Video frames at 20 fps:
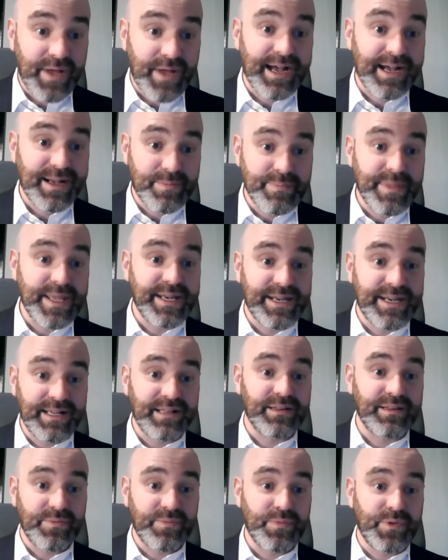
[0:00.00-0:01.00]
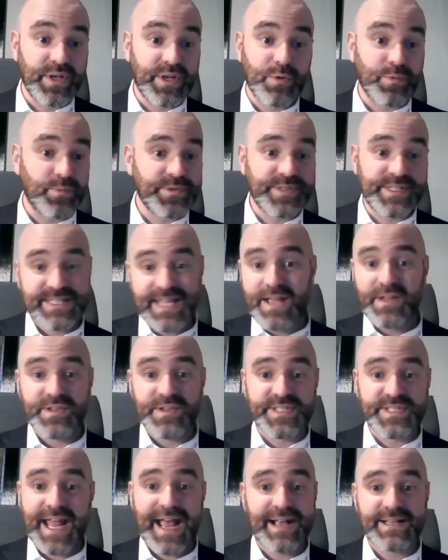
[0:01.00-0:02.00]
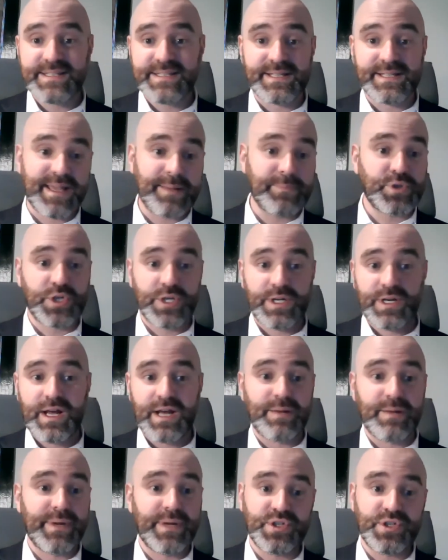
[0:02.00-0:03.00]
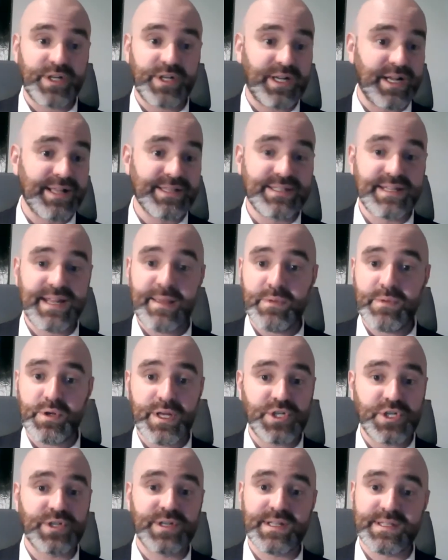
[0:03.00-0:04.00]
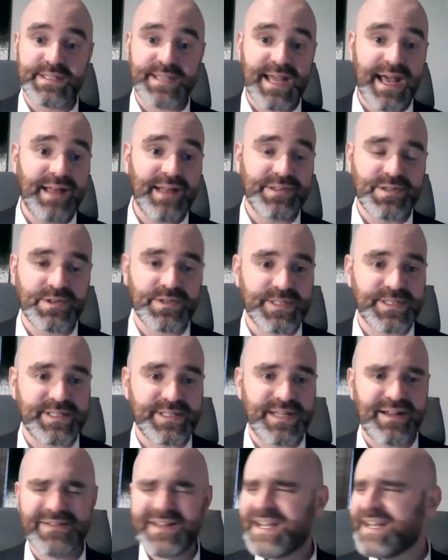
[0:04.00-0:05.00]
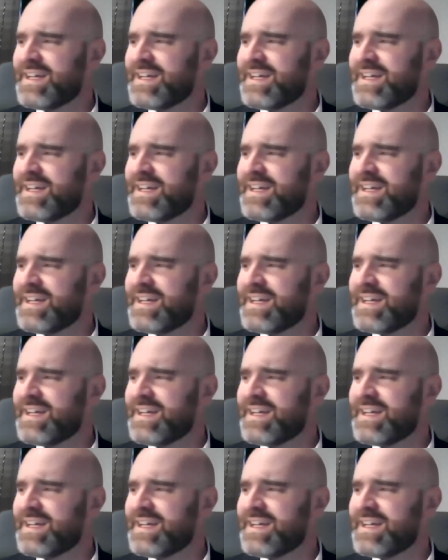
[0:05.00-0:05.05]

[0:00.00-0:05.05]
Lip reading: meaning sales tax exemption on a bunch of guns and ammunition and silencers and stuff.